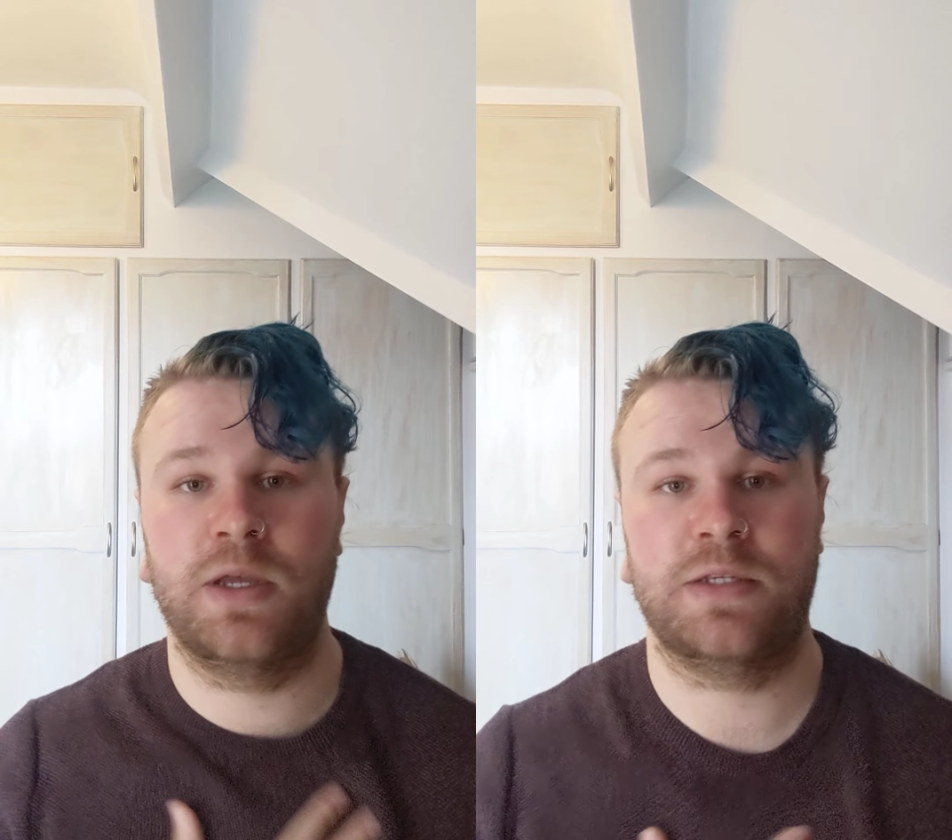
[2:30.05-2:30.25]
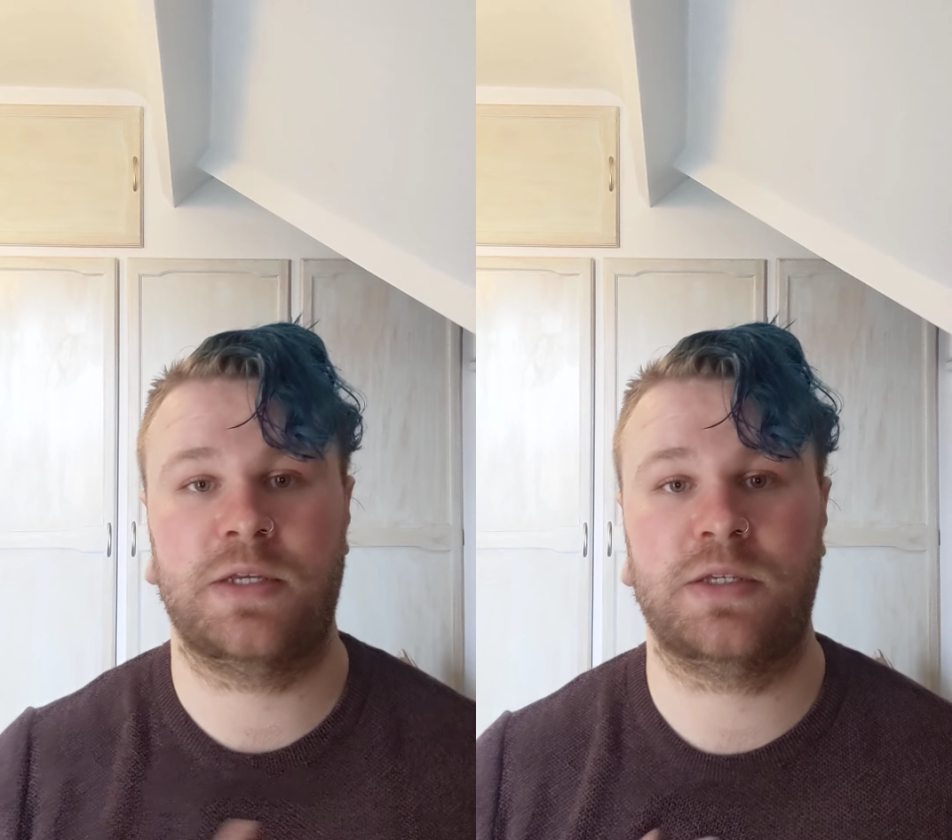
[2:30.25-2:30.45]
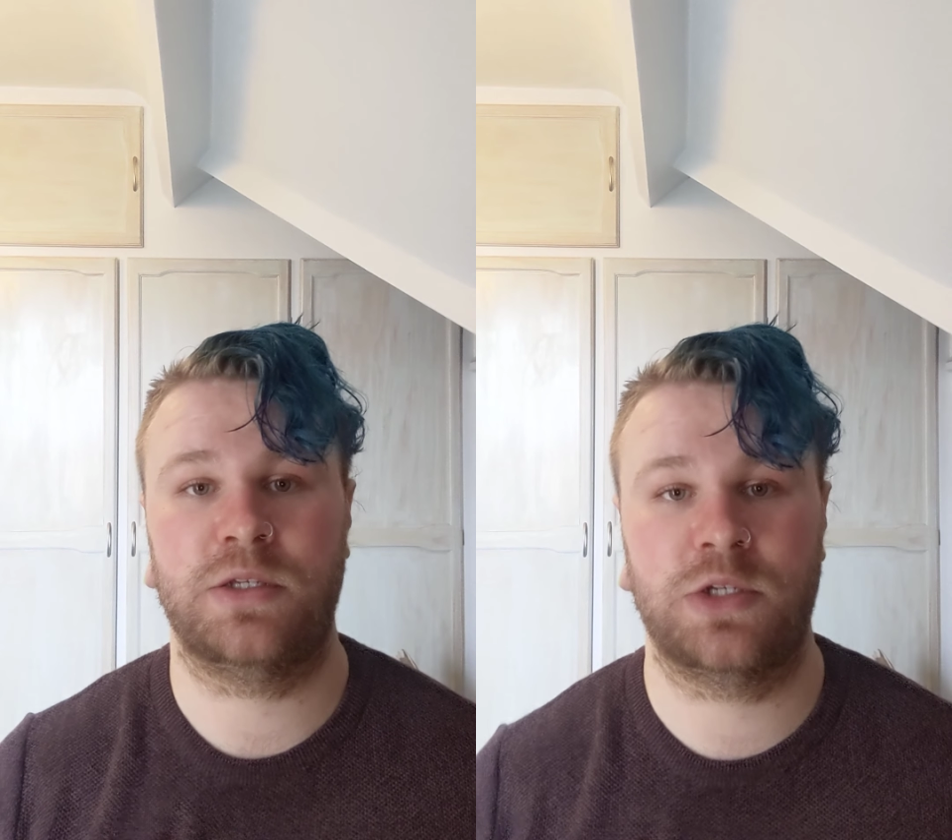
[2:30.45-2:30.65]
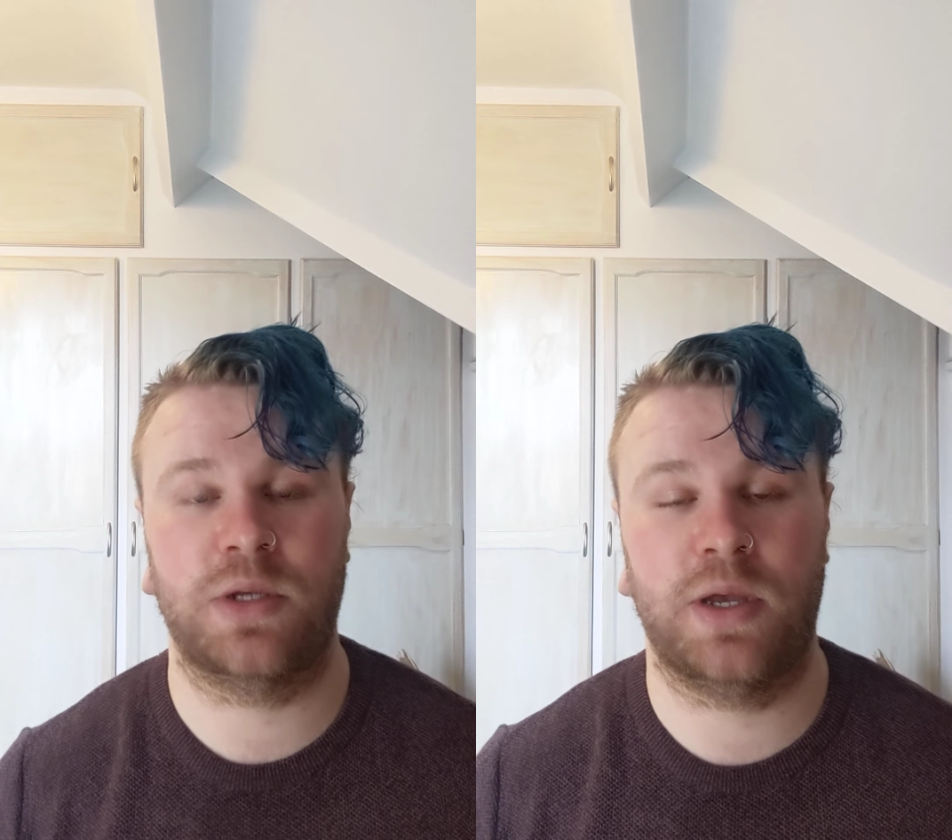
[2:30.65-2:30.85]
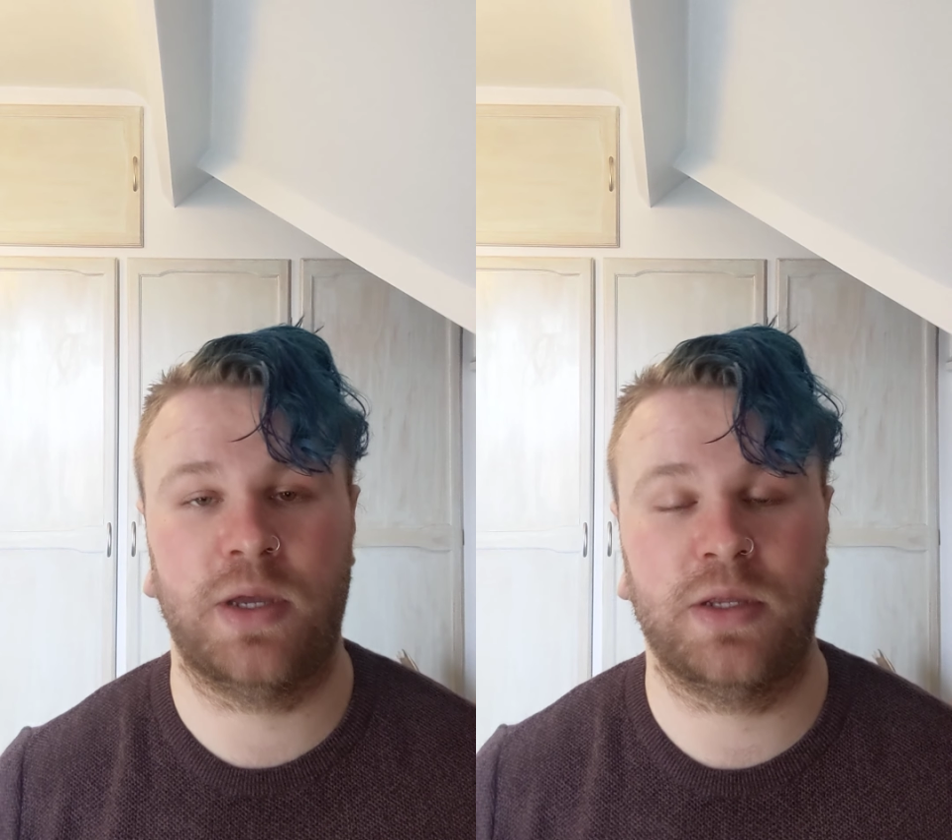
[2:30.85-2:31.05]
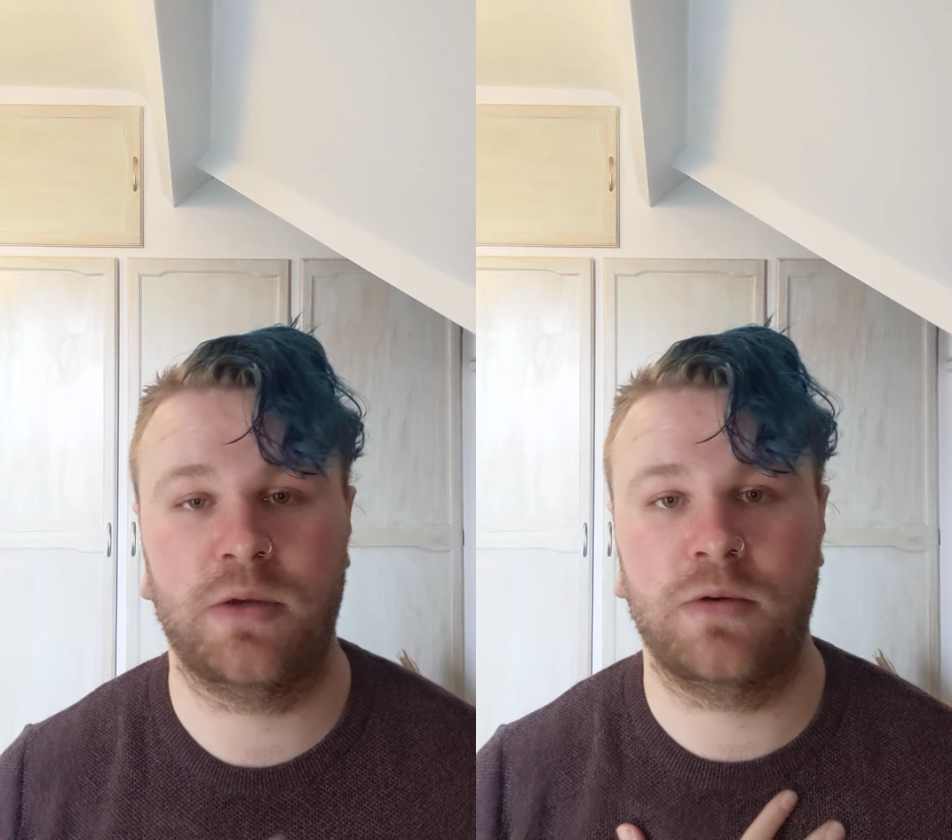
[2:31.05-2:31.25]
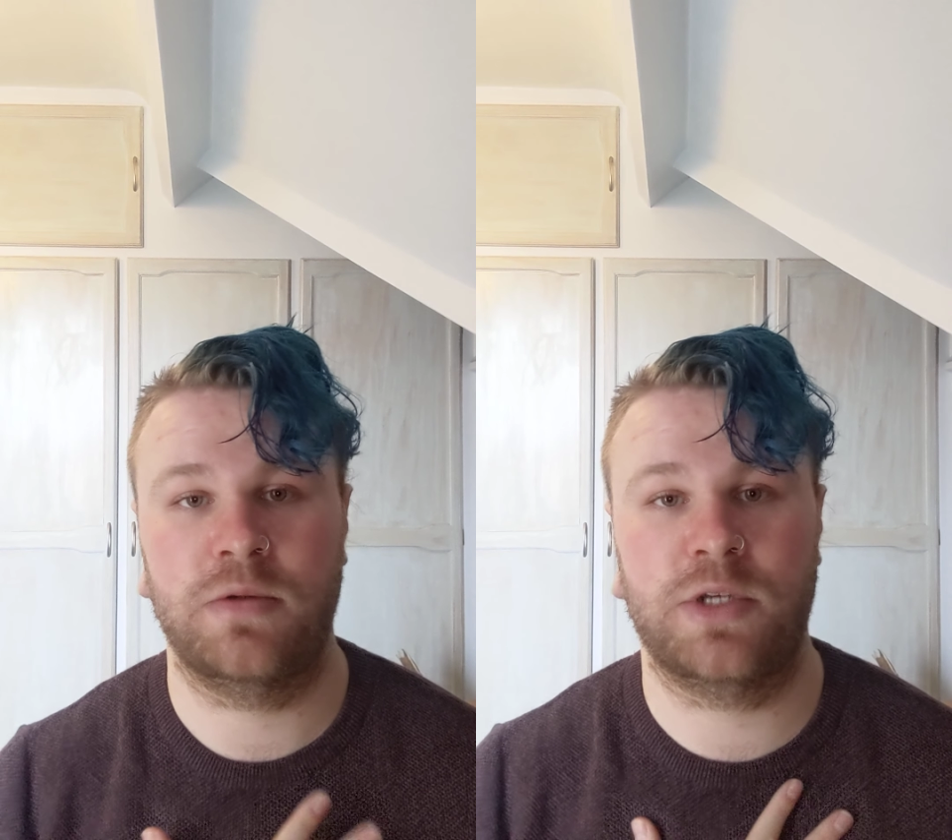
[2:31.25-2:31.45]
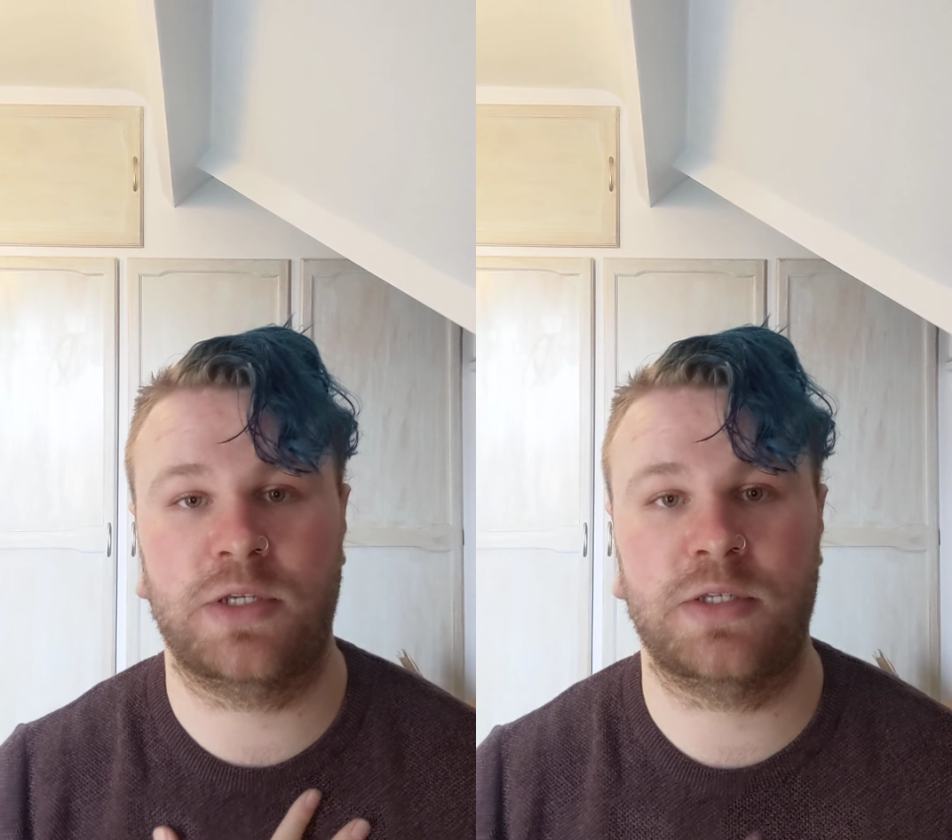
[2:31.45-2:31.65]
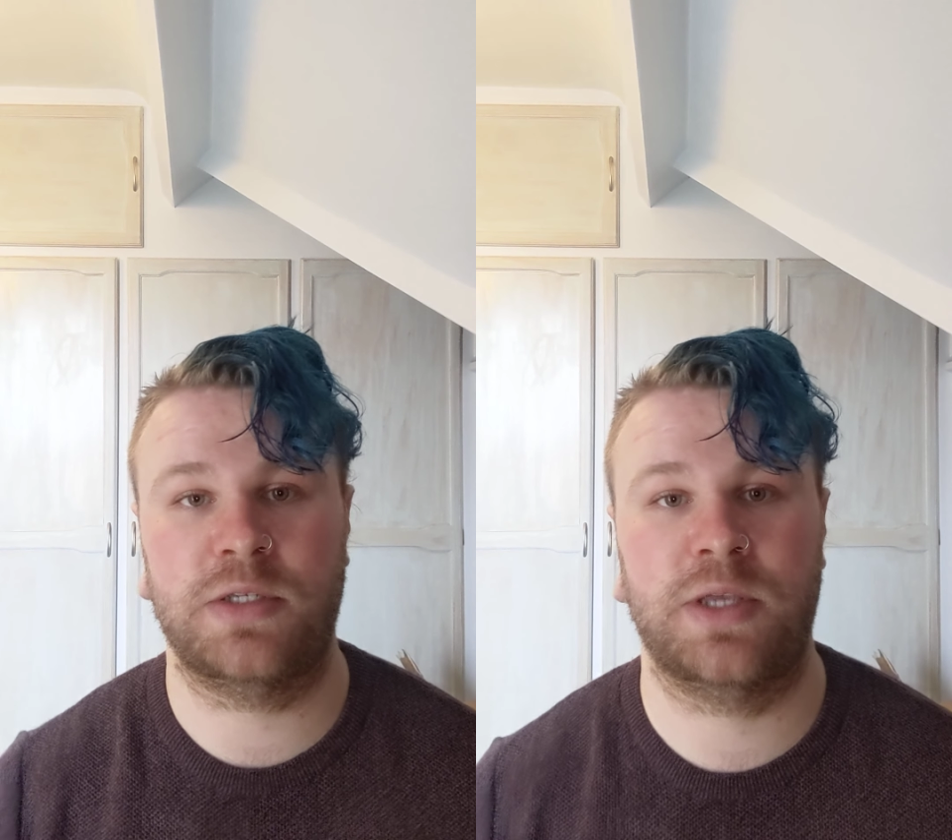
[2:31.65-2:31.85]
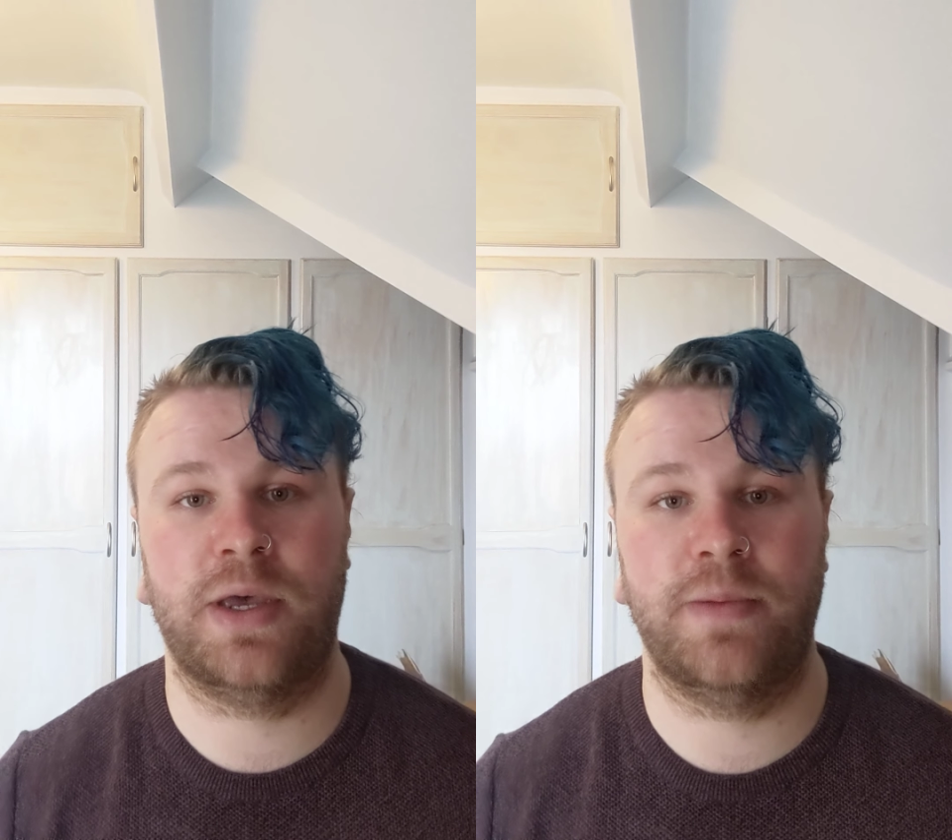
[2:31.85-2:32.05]
chest
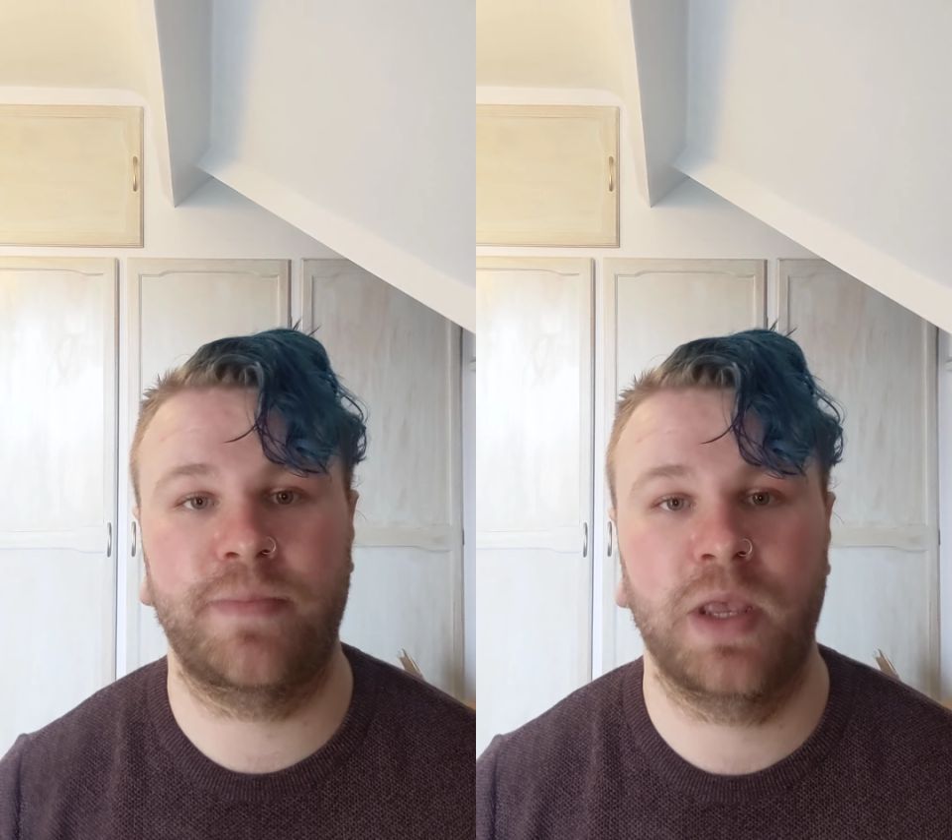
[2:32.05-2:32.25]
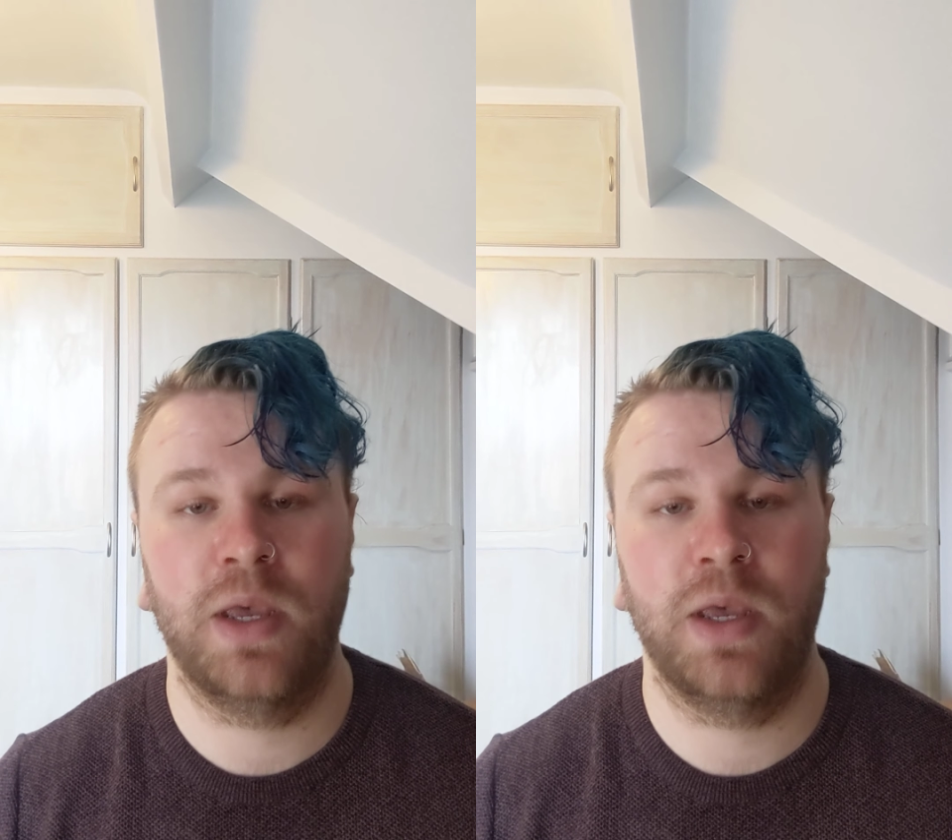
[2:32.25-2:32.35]
is tight.